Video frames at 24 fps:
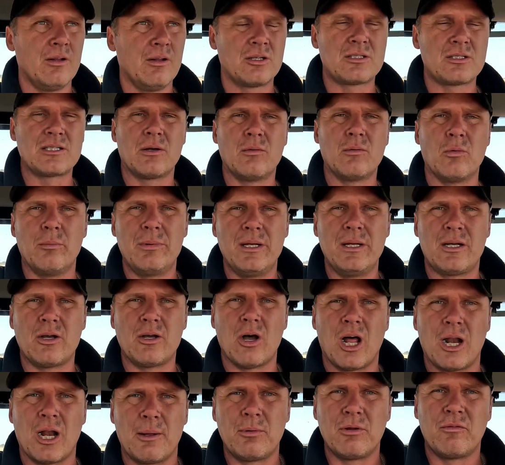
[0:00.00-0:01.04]
Looks like we'll be
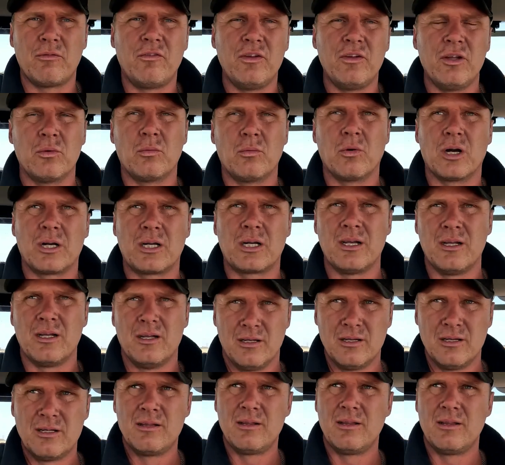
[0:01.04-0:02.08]
caught up with field work
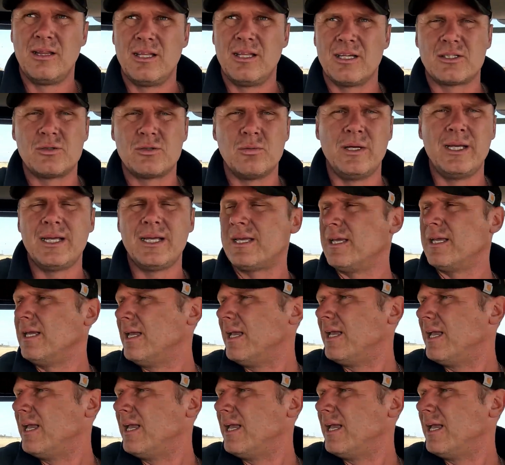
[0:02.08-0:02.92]
this week,